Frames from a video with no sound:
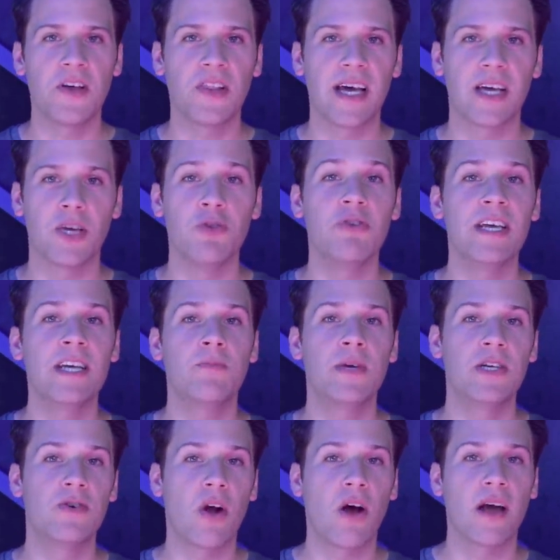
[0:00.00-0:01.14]
like you need to be
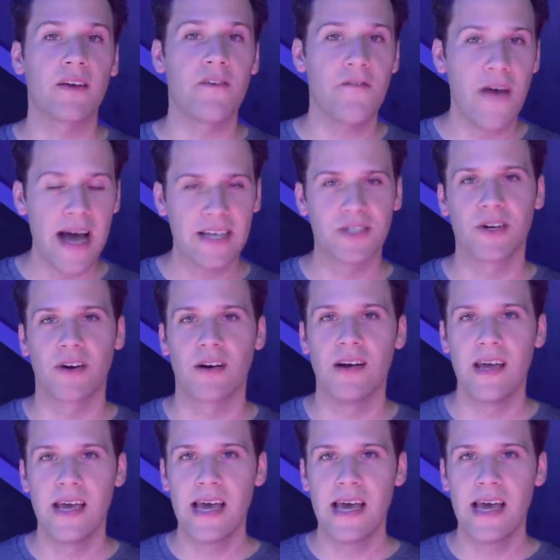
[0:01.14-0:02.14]
drawing faster,